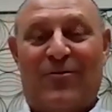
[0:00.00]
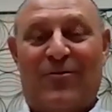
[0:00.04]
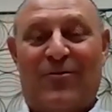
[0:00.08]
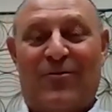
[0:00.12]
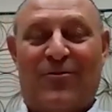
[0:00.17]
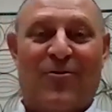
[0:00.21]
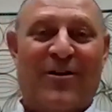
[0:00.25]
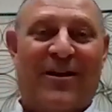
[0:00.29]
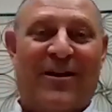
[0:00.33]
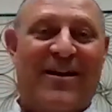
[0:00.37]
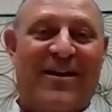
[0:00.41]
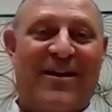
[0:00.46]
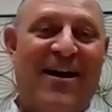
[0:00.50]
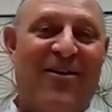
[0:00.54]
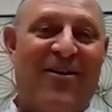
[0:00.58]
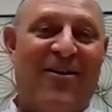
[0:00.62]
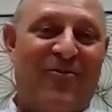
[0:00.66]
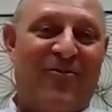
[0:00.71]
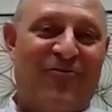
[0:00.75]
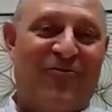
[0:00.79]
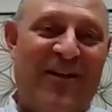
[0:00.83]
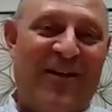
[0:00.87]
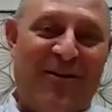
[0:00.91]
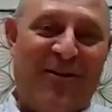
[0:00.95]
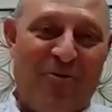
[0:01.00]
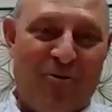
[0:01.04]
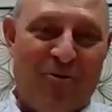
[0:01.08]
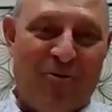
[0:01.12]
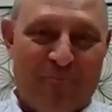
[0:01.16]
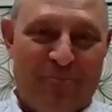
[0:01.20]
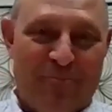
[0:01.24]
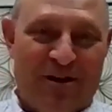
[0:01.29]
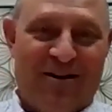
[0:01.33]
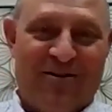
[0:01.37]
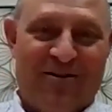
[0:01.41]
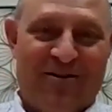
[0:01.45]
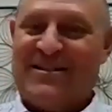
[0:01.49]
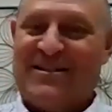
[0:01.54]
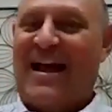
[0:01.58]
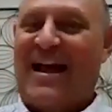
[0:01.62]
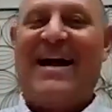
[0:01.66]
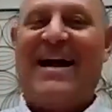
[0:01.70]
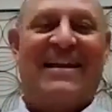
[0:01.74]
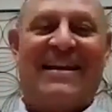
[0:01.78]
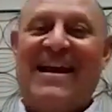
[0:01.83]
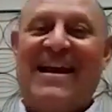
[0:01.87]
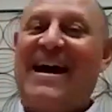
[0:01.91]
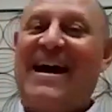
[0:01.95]
They're in college, they go to bars.
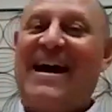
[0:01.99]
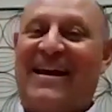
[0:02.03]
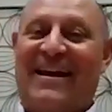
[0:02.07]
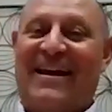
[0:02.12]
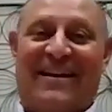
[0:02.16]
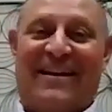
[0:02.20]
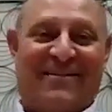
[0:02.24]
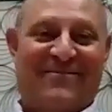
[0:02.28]
I get it.